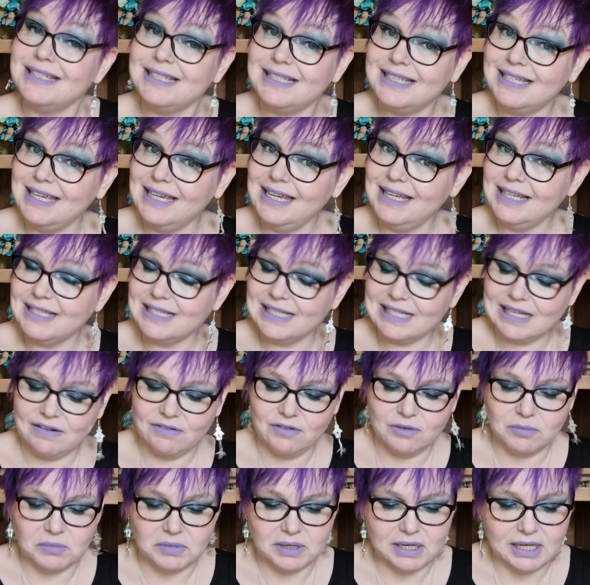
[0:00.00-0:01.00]
Tea
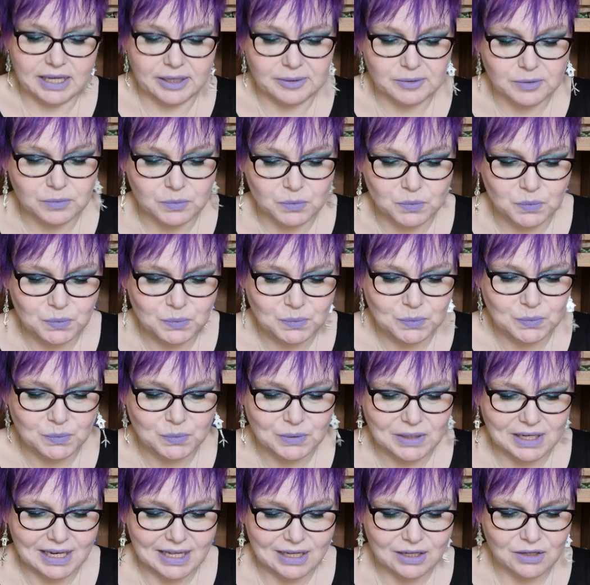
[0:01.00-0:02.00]
ceremony. Ooh,
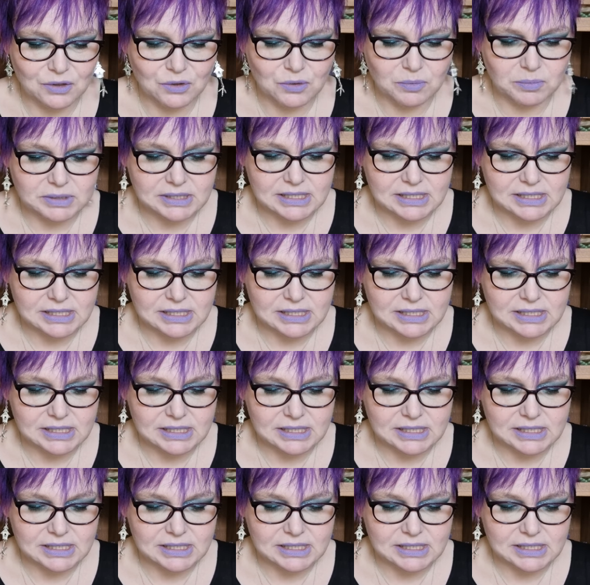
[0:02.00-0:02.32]
I like a cup